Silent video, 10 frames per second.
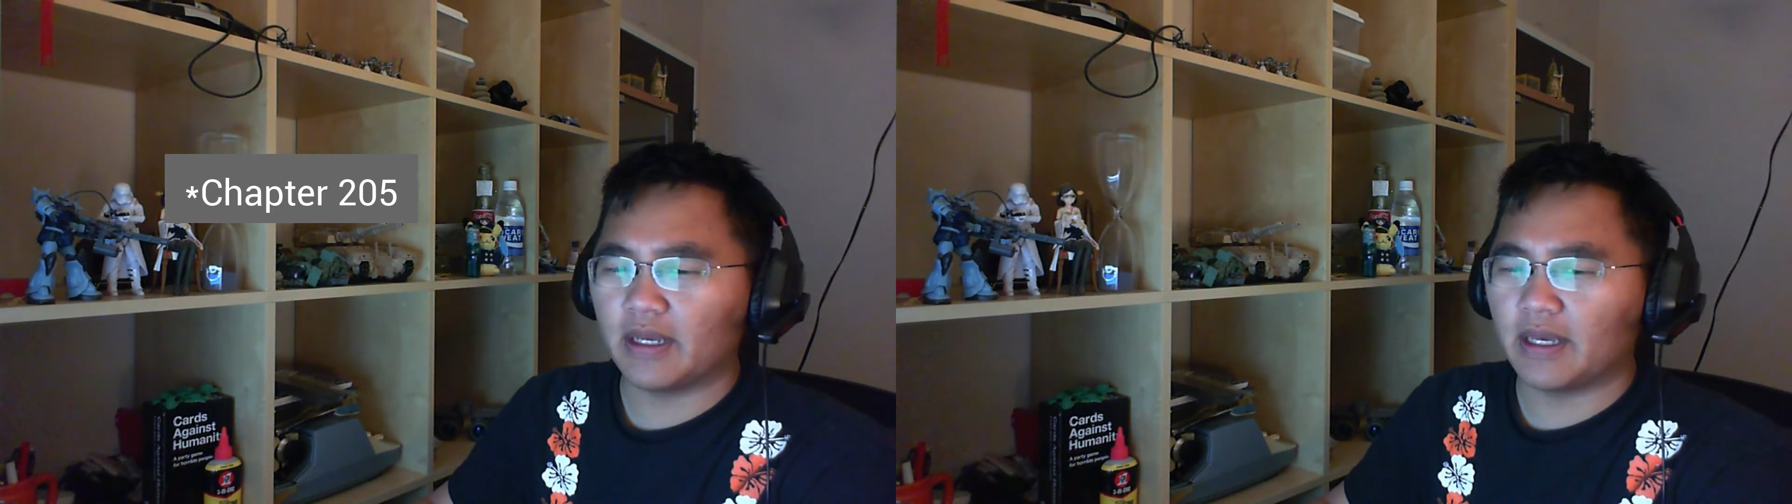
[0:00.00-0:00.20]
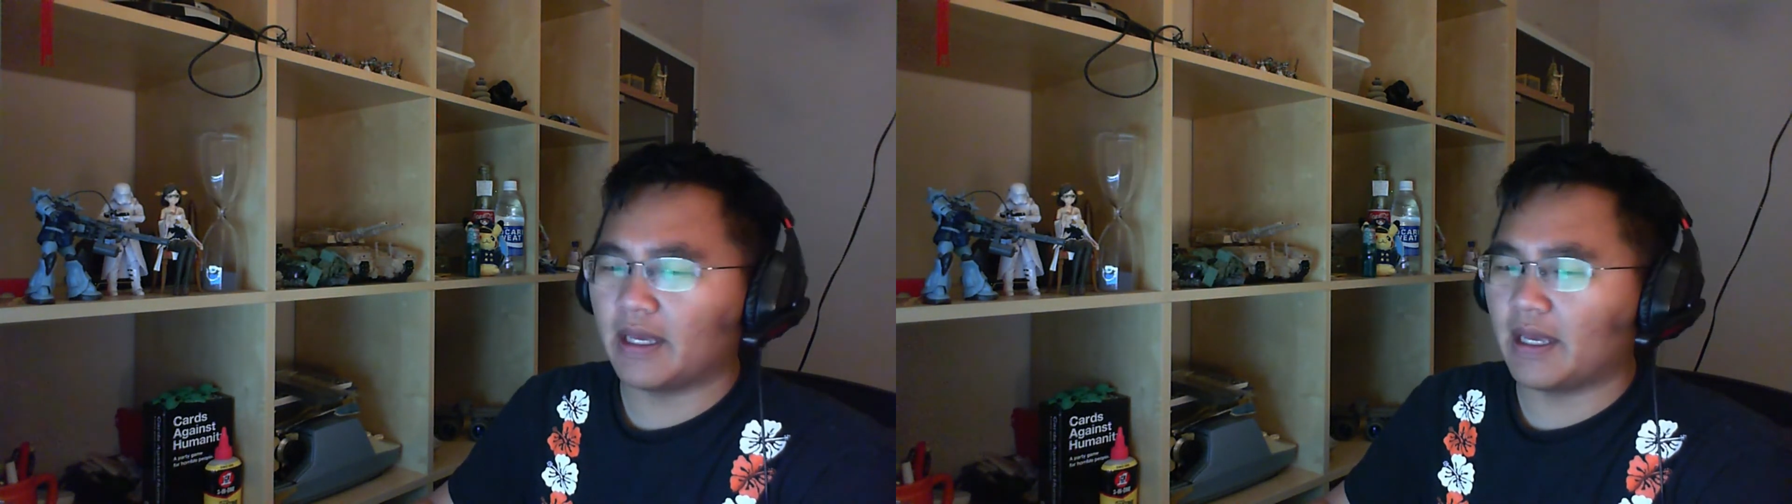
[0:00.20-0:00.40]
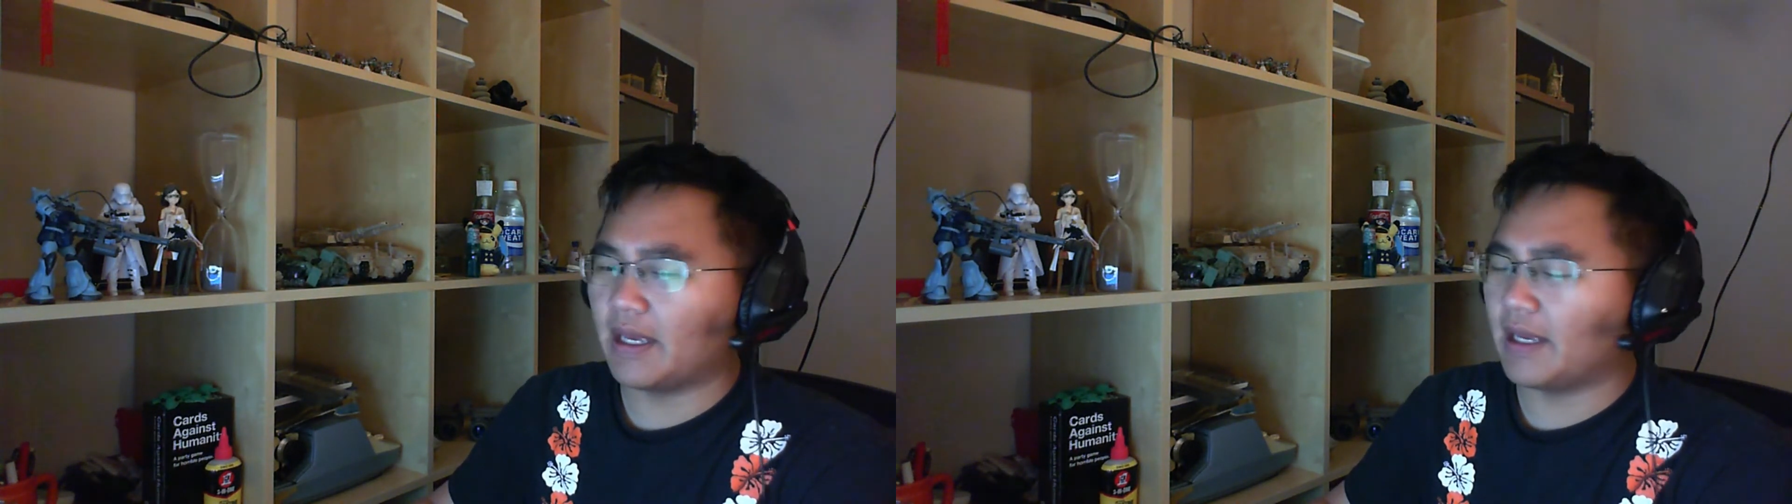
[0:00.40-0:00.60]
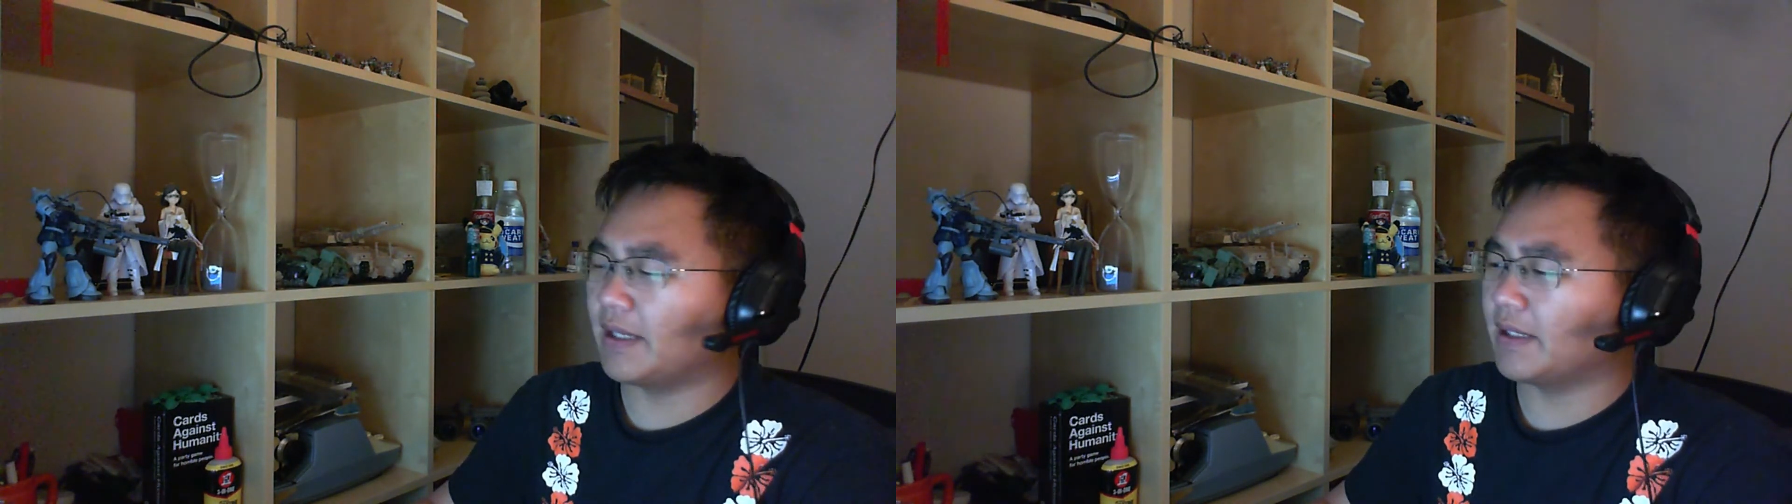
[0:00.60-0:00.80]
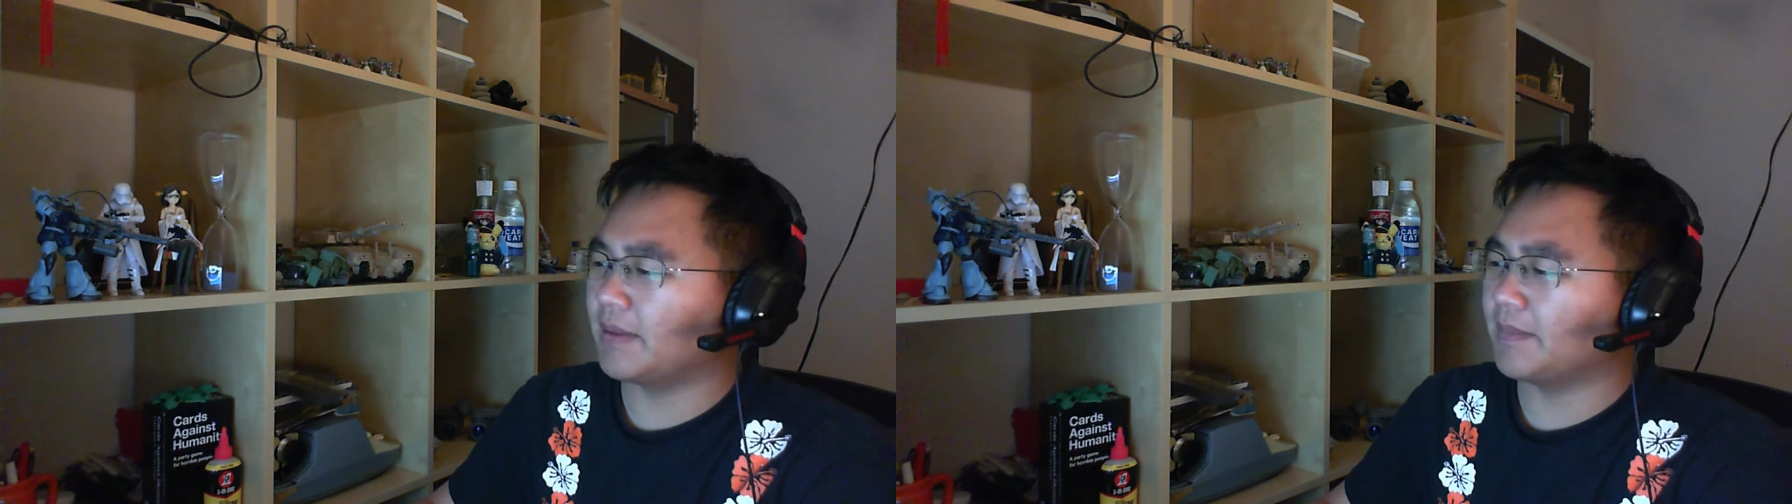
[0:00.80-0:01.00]

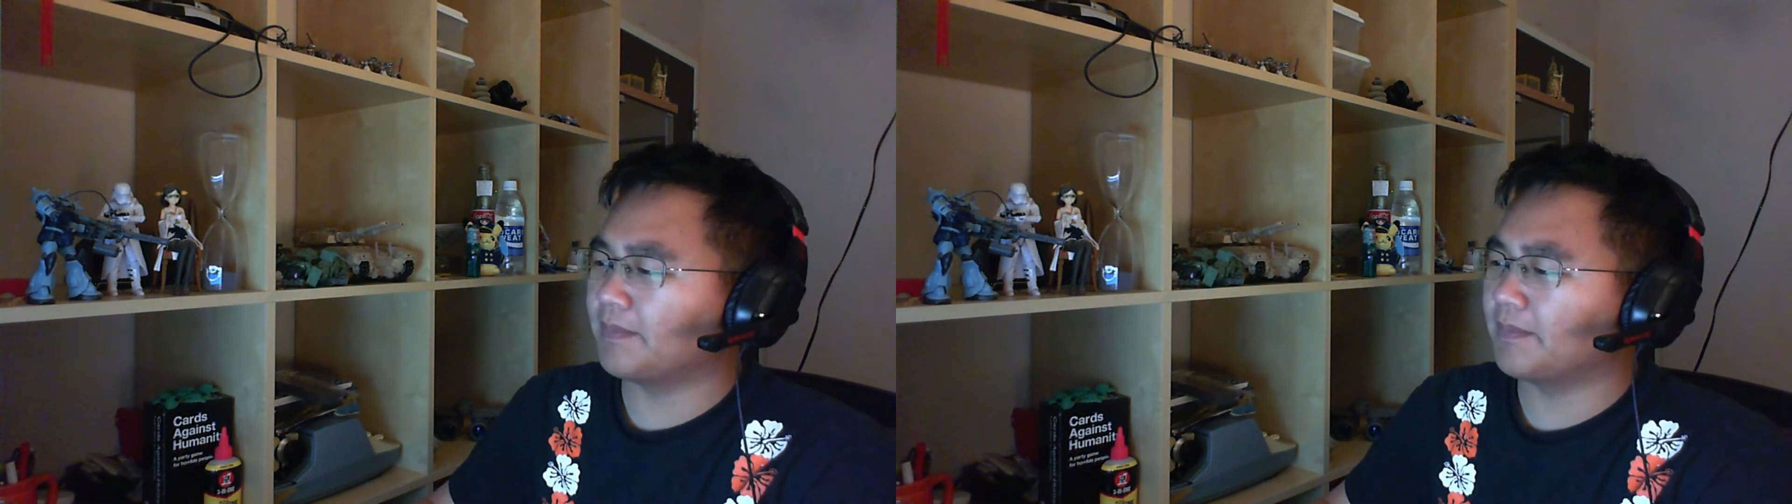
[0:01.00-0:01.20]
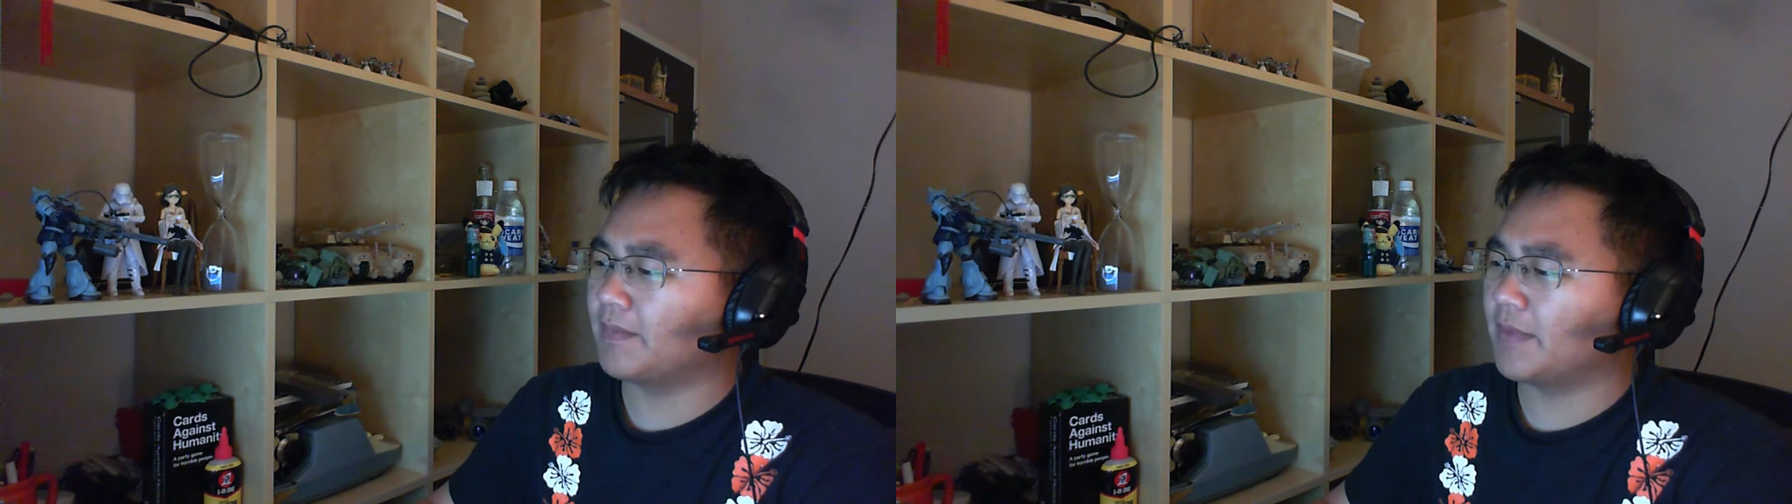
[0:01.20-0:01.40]
I'm